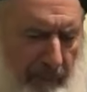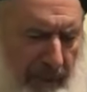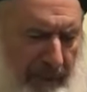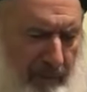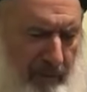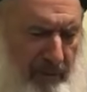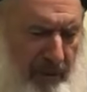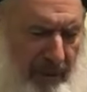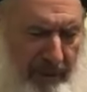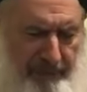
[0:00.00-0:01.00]
It was
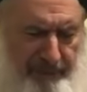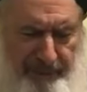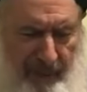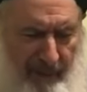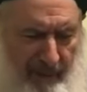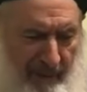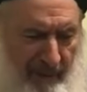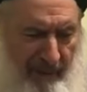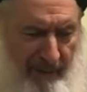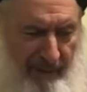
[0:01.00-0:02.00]
in
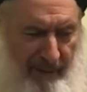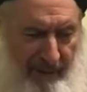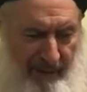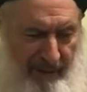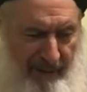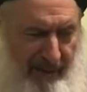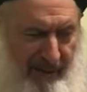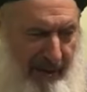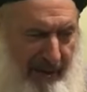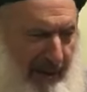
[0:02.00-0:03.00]
the
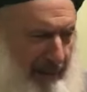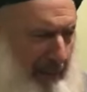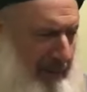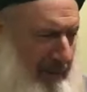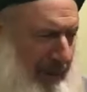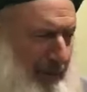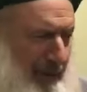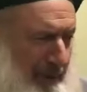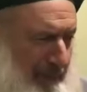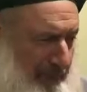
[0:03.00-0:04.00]
comments section
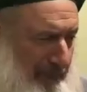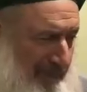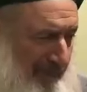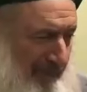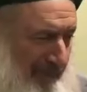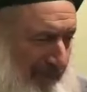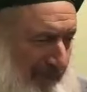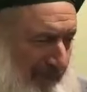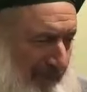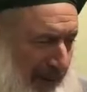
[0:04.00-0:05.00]

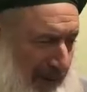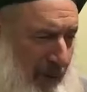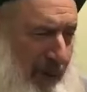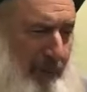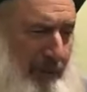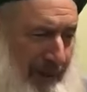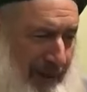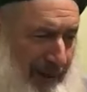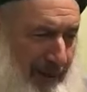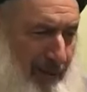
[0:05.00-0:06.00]
of a website I
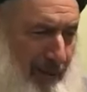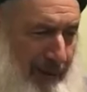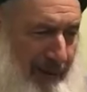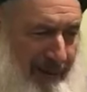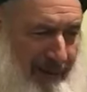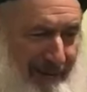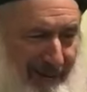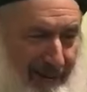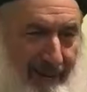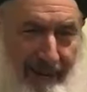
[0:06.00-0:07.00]
like to read.
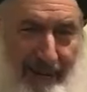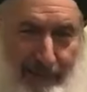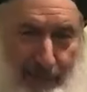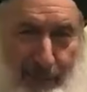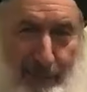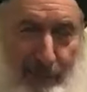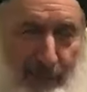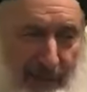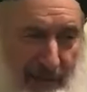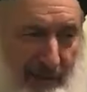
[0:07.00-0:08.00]
He posts
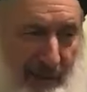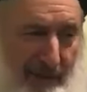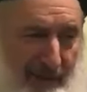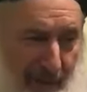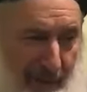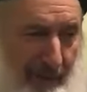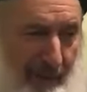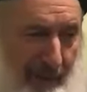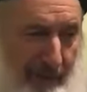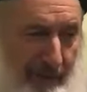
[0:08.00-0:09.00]
strange things,
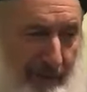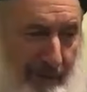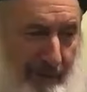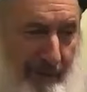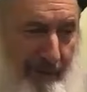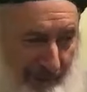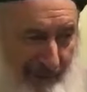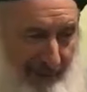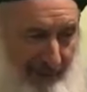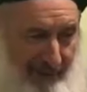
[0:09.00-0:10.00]
UFOs and
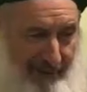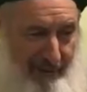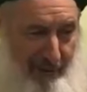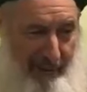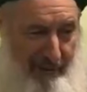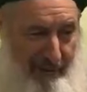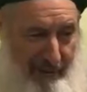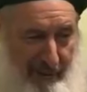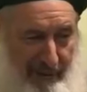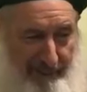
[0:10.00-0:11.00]

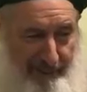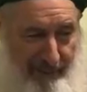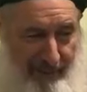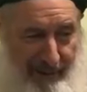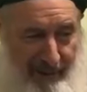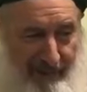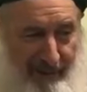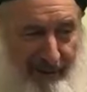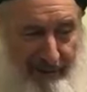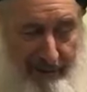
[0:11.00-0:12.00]
strange
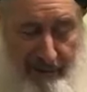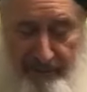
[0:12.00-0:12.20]
events.